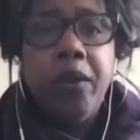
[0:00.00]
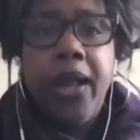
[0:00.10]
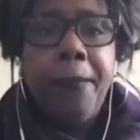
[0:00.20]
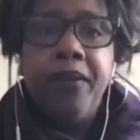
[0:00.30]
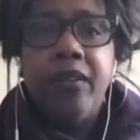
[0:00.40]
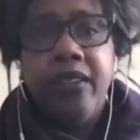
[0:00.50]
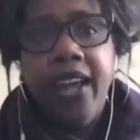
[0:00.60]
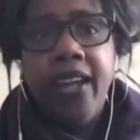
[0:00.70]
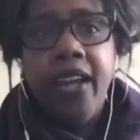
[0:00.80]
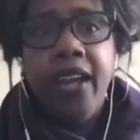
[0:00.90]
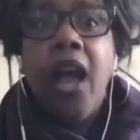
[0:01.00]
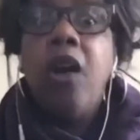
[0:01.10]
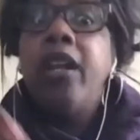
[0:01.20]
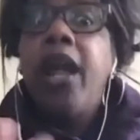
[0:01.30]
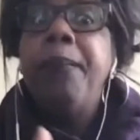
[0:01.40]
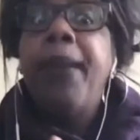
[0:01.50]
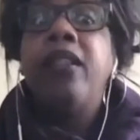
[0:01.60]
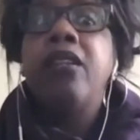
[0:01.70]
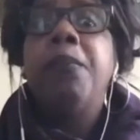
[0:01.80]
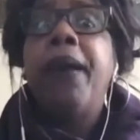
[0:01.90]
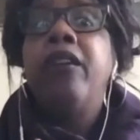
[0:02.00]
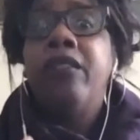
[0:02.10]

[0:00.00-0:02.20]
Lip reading: What happened today? And how could I make this better the